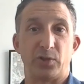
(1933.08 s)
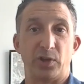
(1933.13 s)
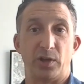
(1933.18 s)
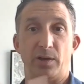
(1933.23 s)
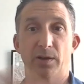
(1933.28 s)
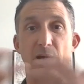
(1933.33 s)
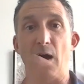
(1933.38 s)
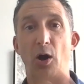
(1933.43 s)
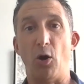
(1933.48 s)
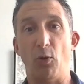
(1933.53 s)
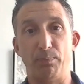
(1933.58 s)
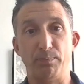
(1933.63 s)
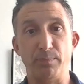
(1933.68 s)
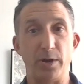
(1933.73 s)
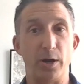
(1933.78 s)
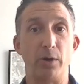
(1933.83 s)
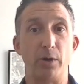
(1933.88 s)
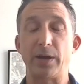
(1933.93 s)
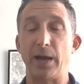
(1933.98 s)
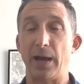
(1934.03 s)
to help,
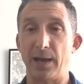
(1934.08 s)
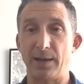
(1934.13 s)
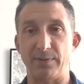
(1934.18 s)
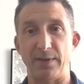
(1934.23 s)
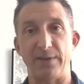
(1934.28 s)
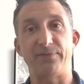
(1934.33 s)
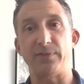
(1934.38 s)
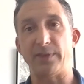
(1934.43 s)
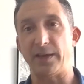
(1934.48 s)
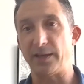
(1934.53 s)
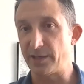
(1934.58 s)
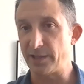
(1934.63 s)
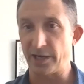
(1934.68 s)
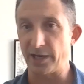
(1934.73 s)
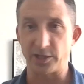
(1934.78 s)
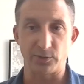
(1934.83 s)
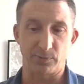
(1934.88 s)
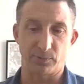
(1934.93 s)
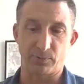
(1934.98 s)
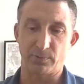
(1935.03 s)
okay, and they can
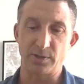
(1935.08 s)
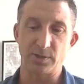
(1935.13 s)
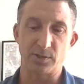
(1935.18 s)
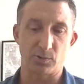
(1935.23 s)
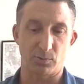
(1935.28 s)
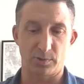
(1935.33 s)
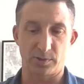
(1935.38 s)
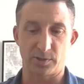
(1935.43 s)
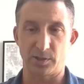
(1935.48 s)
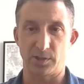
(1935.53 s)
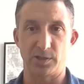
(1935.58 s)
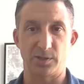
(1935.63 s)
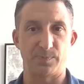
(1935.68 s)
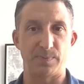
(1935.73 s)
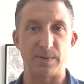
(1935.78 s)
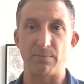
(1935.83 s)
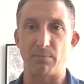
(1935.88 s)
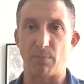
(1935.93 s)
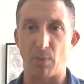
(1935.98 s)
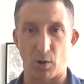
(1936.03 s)
connect you with resources,
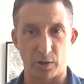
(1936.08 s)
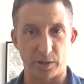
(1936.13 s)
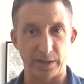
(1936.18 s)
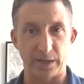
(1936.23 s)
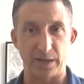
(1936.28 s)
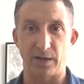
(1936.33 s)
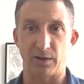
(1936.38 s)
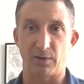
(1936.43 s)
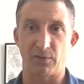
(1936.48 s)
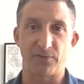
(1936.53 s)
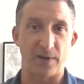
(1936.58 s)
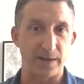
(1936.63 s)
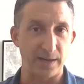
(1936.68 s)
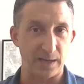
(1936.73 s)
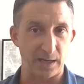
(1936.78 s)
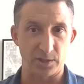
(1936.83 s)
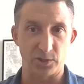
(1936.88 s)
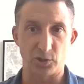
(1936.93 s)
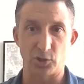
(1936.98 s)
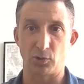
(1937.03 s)
be it marketing or
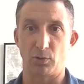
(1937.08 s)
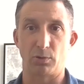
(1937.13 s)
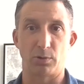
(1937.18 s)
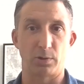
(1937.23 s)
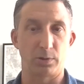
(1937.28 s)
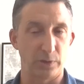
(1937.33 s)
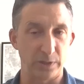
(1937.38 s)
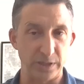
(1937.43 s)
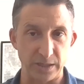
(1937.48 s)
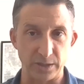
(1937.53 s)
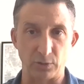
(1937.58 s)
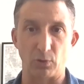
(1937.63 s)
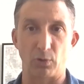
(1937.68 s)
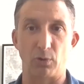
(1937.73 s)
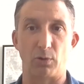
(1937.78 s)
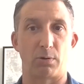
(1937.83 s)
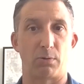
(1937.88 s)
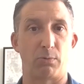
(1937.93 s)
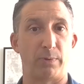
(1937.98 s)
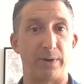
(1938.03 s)
financial or
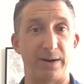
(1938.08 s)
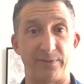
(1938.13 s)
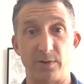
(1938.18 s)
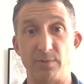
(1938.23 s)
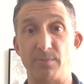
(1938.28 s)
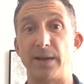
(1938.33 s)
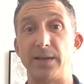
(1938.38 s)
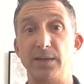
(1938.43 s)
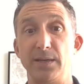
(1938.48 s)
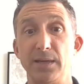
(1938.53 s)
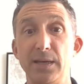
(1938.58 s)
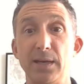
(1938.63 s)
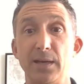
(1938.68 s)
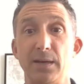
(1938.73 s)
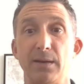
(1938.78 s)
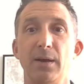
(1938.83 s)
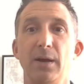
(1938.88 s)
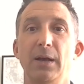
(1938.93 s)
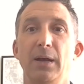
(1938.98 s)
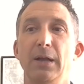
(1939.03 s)
legal or whatever you might
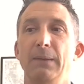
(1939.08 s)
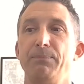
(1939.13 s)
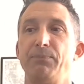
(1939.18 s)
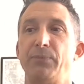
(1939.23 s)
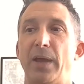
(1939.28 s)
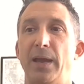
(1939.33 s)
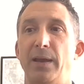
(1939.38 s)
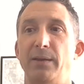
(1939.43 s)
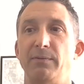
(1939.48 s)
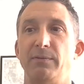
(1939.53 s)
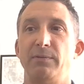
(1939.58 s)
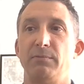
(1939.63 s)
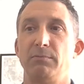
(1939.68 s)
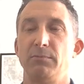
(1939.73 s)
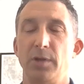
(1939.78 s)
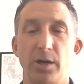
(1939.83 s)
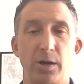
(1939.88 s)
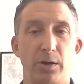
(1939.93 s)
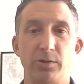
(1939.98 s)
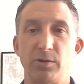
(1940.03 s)
need. And,
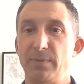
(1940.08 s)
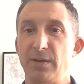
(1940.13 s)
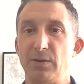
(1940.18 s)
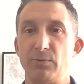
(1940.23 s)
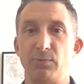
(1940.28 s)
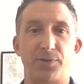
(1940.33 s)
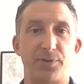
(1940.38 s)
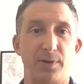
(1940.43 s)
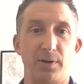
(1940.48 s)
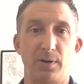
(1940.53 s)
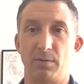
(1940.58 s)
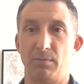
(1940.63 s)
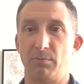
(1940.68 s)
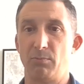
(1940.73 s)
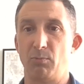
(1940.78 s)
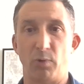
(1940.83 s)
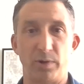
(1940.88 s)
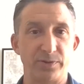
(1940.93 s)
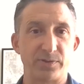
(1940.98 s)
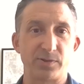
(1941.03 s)
you meet with
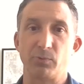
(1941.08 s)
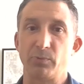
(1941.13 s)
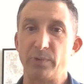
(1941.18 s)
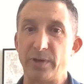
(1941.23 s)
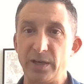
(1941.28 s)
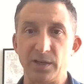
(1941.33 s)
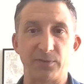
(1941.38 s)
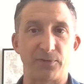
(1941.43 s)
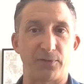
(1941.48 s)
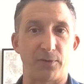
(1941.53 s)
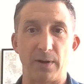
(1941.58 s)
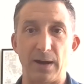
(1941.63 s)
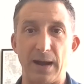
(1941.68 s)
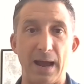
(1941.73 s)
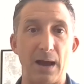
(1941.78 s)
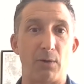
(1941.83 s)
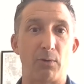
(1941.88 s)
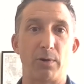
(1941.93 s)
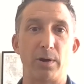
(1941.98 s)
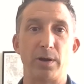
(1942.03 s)
them once a week for an
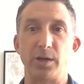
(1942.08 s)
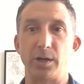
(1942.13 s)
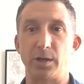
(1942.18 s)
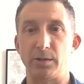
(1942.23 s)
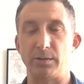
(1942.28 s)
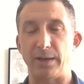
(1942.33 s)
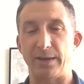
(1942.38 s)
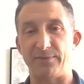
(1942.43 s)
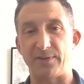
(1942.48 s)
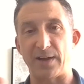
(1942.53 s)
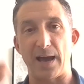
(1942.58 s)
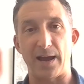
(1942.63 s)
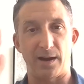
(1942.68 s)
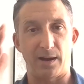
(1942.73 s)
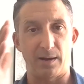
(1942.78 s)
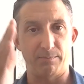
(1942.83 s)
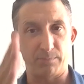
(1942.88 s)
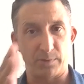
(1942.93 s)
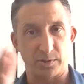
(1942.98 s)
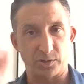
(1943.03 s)
hour, and they've got
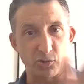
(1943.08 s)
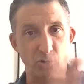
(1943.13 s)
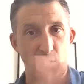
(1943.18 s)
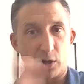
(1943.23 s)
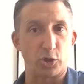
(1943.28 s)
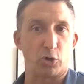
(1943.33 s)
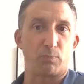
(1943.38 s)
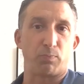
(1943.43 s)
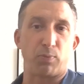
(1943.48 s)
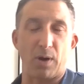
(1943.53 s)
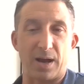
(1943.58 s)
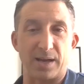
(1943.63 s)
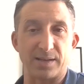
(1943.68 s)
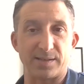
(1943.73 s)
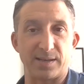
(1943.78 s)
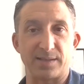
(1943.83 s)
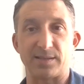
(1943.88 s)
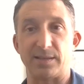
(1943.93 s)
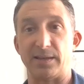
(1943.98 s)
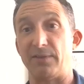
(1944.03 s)
a structured
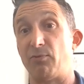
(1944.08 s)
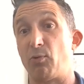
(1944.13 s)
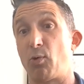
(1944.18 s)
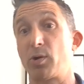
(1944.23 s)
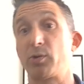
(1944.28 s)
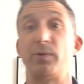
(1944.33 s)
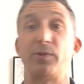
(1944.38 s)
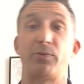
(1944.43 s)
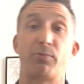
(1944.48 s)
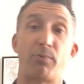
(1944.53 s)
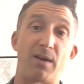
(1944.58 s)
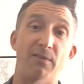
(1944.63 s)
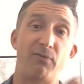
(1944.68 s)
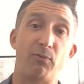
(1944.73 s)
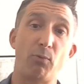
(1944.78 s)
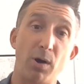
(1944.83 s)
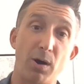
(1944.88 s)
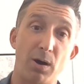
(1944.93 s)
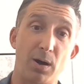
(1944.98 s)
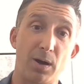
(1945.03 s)
process, and they've worked with
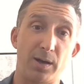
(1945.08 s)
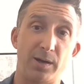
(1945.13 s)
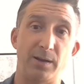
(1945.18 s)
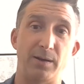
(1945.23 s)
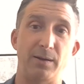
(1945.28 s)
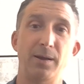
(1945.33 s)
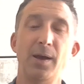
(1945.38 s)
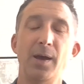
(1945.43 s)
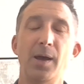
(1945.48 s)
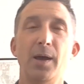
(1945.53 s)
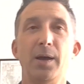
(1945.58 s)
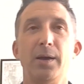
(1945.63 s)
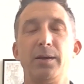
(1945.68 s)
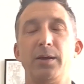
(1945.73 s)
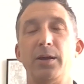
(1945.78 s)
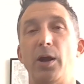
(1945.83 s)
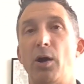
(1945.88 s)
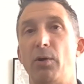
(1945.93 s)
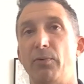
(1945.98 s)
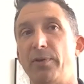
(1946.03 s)
Rev One. And,
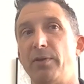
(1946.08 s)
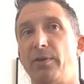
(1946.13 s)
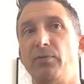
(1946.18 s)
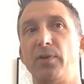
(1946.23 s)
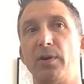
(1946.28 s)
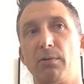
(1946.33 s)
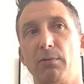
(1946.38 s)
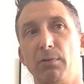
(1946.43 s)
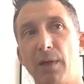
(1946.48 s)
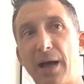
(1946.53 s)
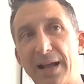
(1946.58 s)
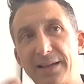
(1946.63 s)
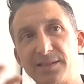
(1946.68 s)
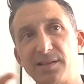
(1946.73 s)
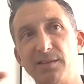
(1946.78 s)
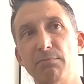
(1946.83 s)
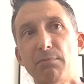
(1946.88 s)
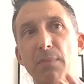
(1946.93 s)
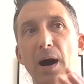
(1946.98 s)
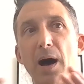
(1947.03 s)
there are
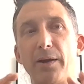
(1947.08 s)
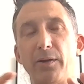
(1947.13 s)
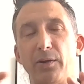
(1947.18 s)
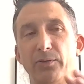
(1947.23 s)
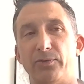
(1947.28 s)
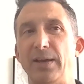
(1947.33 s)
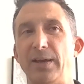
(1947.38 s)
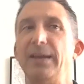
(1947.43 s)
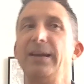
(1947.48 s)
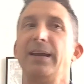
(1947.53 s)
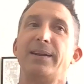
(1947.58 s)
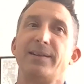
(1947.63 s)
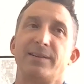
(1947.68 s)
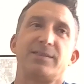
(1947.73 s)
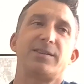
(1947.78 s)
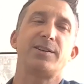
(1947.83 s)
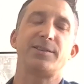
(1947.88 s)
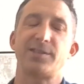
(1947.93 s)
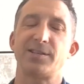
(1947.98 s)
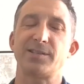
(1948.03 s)
lots of models.
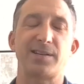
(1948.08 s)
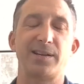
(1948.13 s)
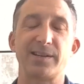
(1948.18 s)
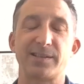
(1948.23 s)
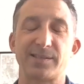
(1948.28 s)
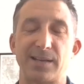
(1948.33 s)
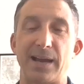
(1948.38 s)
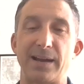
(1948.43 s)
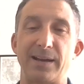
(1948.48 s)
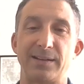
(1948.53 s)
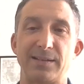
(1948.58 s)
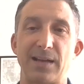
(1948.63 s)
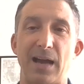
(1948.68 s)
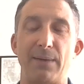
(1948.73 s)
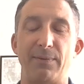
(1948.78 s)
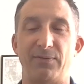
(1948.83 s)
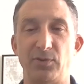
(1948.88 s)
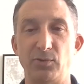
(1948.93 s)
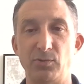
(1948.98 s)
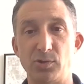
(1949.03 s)
It's just an exciting
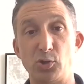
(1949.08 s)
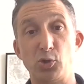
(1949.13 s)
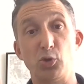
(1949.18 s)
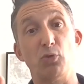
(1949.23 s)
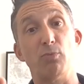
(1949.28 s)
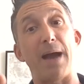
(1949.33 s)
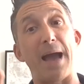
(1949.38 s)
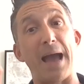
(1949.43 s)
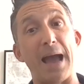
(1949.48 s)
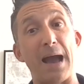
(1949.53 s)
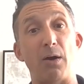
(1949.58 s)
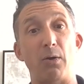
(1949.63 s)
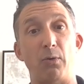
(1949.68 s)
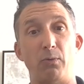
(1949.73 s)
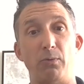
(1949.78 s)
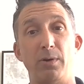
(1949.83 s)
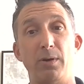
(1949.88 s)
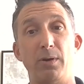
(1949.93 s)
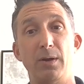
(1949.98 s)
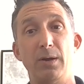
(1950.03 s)
time. If you zoom
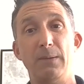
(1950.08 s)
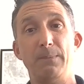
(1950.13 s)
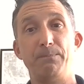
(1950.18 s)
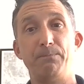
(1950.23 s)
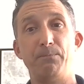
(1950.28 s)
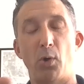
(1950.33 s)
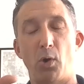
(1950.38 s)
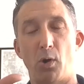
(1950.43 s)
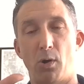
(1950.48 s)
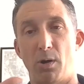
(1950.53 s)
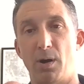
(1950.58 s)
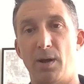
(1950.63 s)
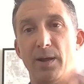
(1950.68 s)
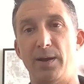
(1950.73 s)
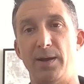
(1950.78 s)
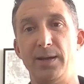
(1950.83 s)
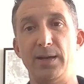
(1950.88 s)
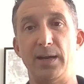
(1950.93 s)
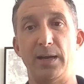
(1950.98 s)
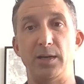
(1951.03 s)
out
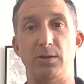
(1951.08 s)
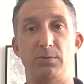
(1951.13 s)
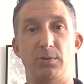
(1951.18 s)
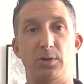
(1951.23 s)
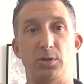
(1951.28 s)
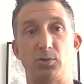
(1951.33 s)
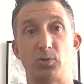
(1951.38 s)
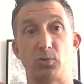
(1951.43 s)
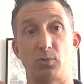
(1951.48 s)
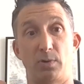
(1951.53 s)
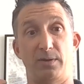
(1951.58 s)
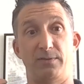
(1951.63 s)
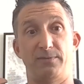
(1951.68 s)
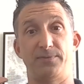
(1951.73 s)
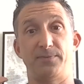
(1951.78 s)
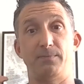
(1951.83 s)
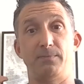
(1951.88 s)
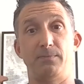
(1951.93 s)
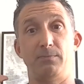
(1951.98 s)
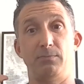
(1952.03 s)
on it and you sort
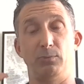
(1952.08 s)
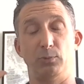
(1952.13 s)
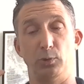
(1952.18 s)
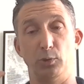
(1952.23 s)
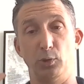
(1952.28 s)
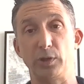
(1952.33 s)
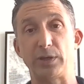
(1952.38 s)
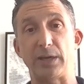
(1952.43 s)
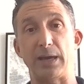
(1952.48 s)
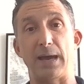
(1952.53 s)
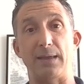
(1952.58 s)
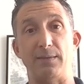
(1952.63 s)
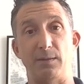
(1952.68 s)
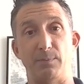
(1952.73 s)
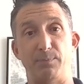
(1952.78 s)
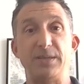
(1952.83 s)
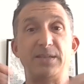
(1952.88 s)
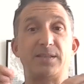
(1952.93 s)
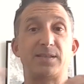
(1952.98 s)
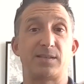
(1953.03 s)
of look at
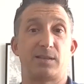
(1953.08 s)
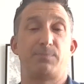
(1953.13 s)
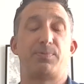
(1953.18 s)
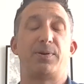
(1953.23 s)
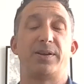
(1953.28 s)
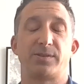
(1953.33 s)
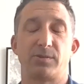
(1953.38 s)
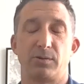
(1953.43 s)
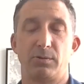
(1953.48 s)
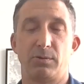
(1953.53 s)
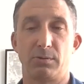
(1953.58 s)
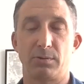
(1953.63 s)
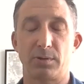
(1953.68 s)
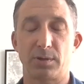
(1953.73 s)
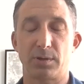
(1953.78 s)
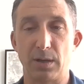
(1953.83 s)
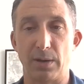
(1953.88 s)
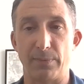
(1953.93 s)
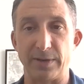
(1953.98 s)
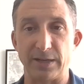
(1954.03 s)
the pieces of the
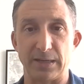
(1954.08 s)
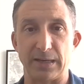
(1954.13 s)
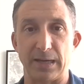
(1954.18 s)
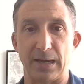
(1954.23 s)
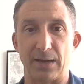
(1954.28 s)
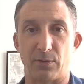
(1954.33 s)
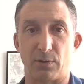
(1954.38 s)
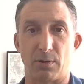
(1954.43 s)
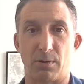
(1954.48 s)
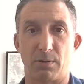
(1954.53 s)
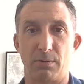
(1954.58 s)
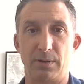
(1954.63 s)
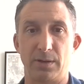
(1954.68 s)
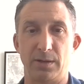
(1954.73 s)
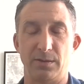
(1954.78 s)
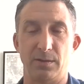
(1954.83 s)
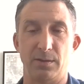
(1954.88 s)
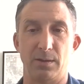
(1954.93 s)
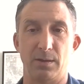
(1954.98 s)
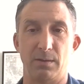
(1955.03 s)
puzzle coming together
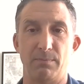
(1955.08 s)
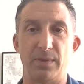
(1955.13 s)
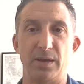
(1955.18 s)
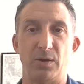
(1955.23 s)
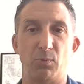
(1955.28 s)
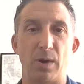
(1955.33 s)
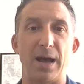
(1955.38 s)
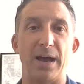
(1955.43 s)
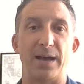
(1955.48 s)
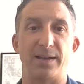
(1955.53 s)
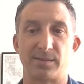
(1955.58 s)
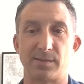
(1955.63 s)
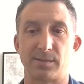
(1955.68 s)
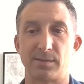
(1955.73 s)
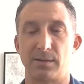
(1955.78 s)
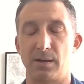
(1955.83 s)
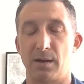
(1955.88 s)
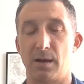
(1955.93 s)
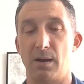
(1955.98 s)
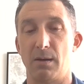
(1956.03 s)
in the
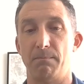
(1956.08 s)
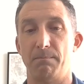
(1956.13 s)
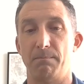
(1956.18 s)
Midwest,